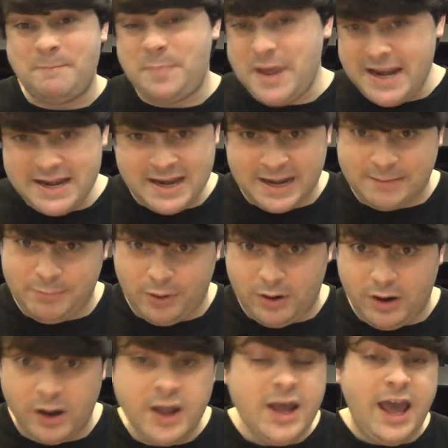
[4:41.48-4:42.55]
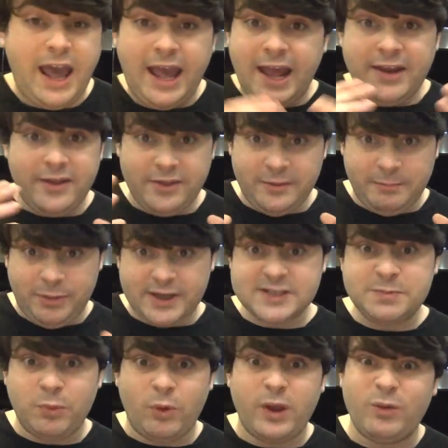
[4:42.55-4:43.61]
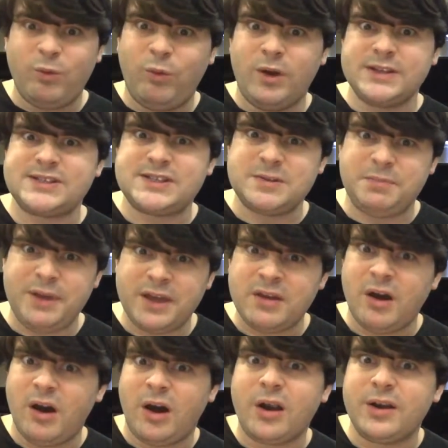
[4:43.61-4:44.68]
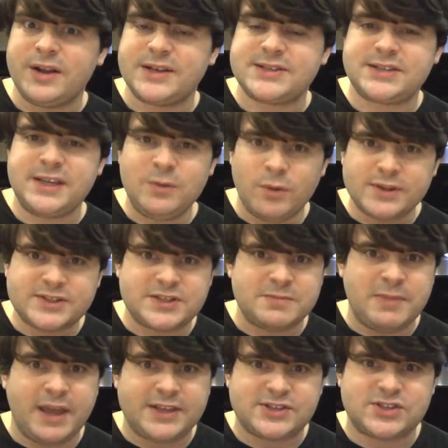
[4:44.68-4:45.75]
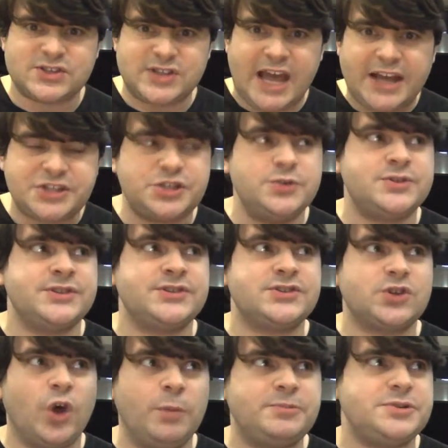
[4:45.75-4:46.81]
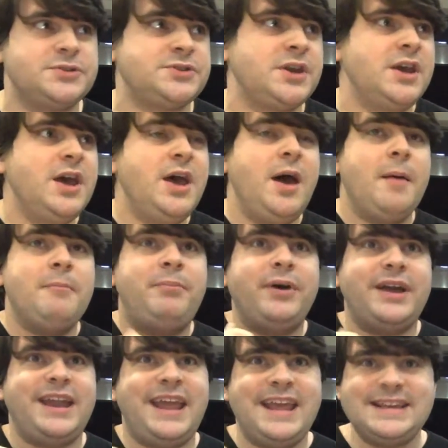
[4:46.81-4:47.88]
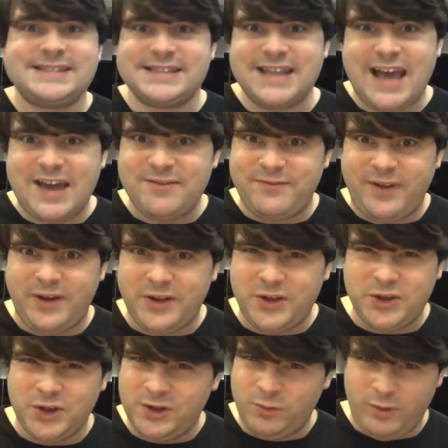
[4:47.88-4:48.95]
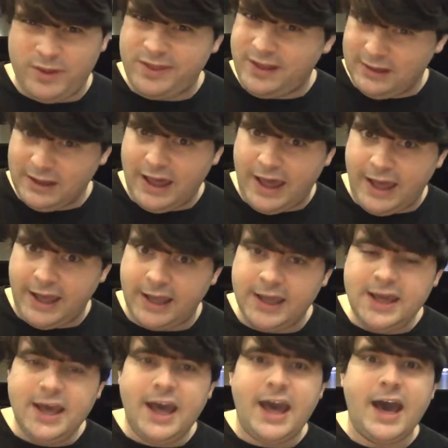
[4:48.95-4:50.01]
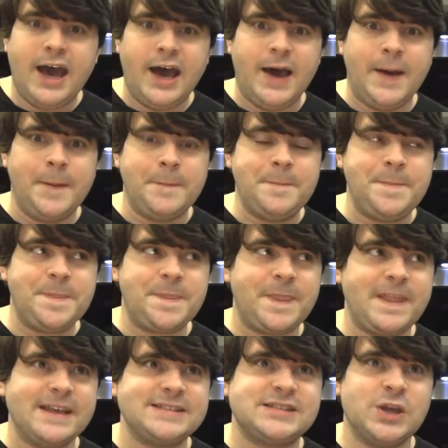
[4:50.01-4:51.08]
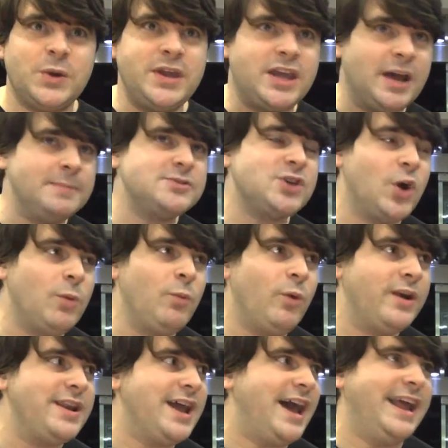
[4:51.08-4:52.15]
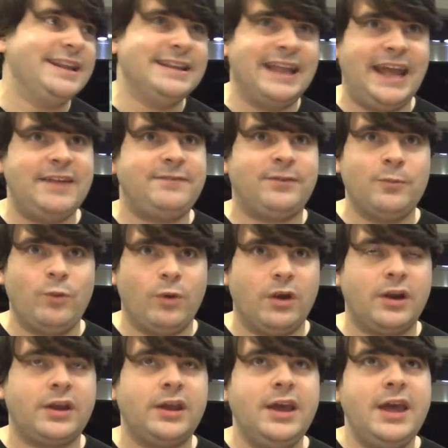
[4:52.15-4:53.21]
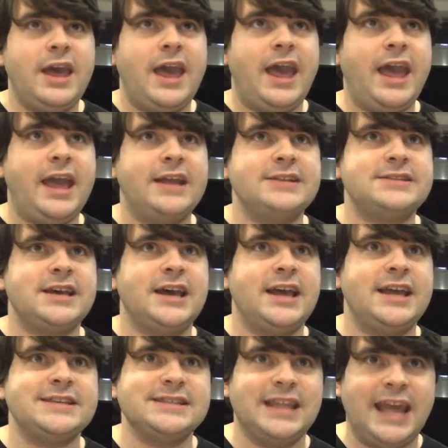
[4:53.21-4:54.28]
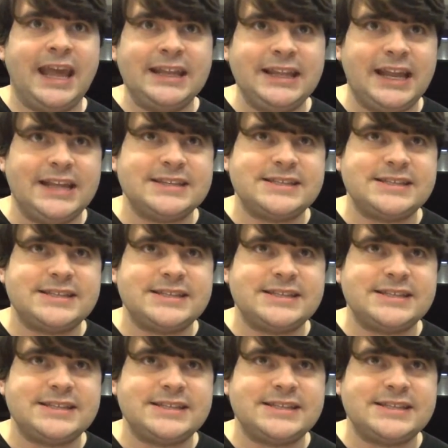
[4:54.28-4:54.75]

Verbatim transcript: beatnik bar, and the busboy wants to be an artist. He wants to make statues and sculptures, but he's not very good with clay. Um, so he comes home one night late from work, and uh, his landlady